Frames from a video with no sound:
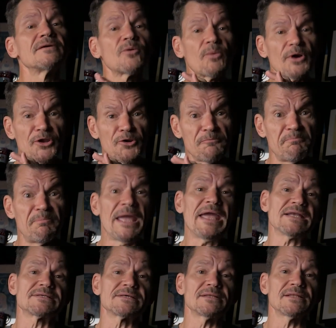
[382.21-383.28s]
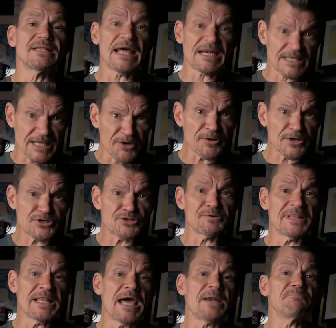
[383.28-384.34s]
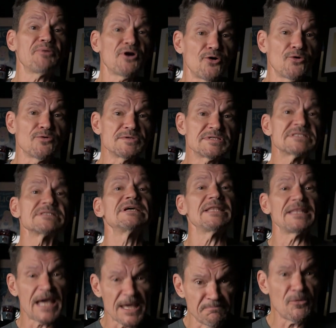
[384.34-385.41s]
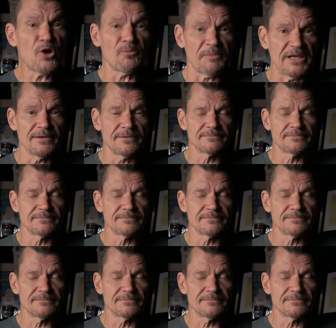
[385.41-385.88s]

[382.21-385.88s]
where you baked that character in that pose in that moment.